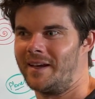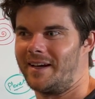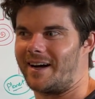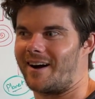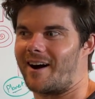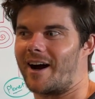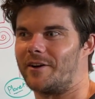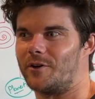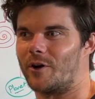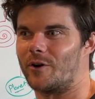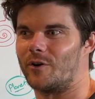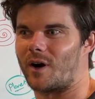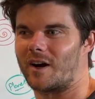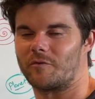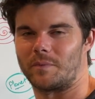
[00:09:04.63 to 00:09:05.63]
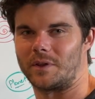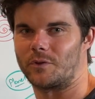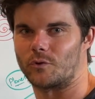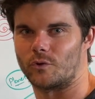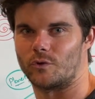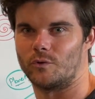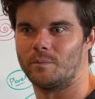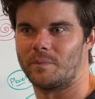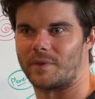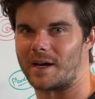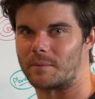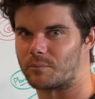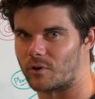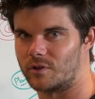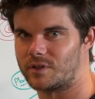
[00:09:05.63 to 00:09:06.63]
I know I've been through
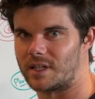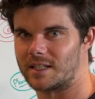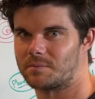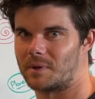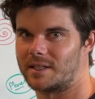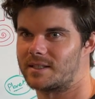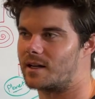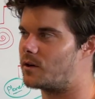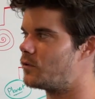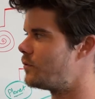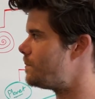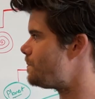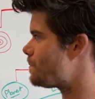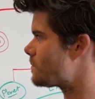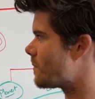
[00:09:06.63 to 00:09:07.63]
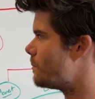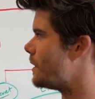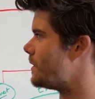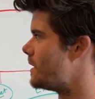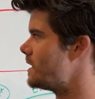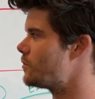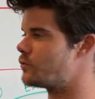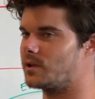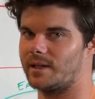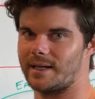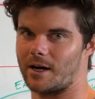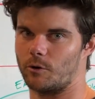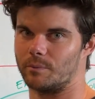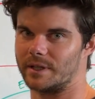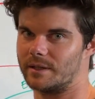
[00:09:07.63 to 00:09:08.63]
that process myself, but this really
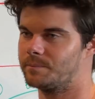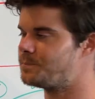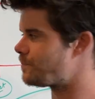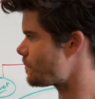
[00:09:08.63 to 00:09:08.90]
helped me.